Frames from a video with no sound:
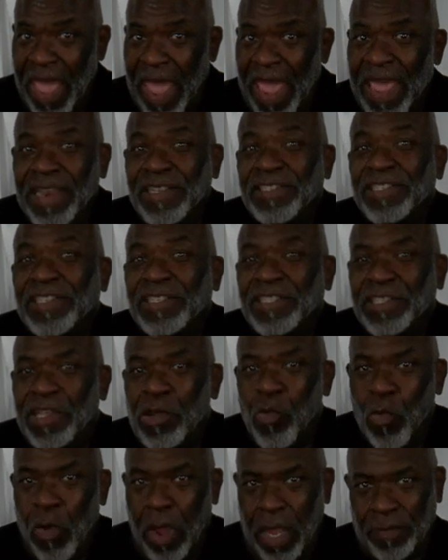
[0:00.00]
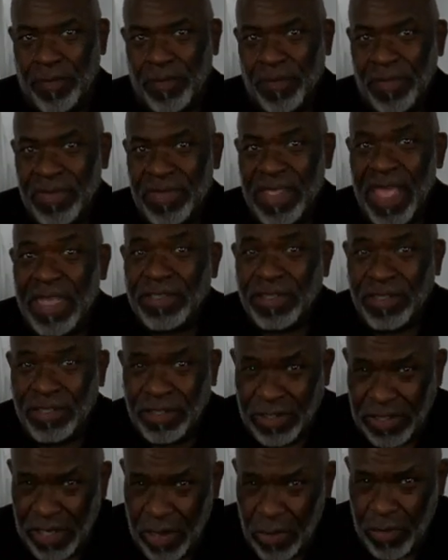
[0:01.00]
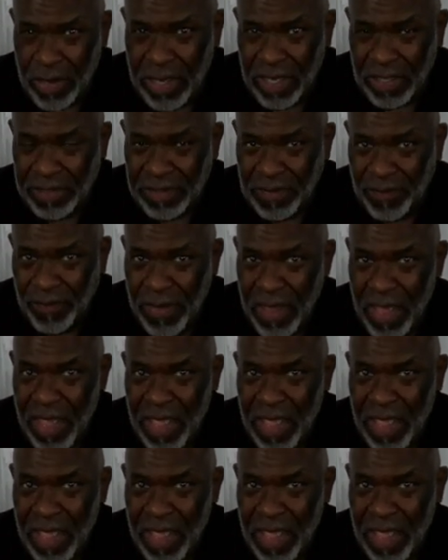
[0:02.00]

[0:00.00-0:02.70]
I had a 61. That's serious.